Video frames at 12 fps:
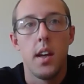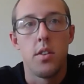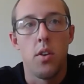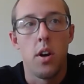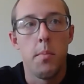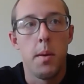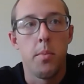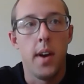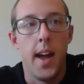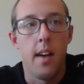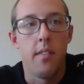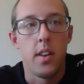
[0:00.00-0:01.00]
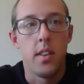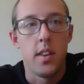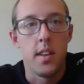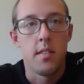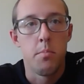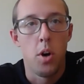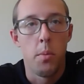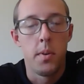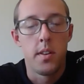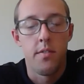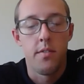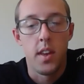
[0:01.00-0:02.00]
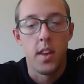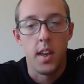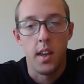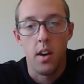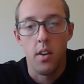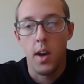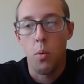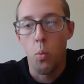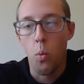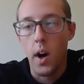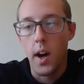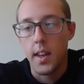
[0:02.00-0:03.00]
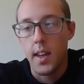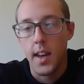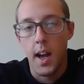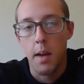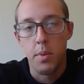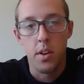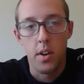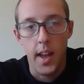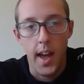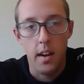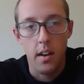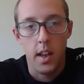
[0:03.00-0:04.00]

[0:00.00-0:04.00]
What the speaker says: So I remember having these moments of thinking, okay, what can I be good at?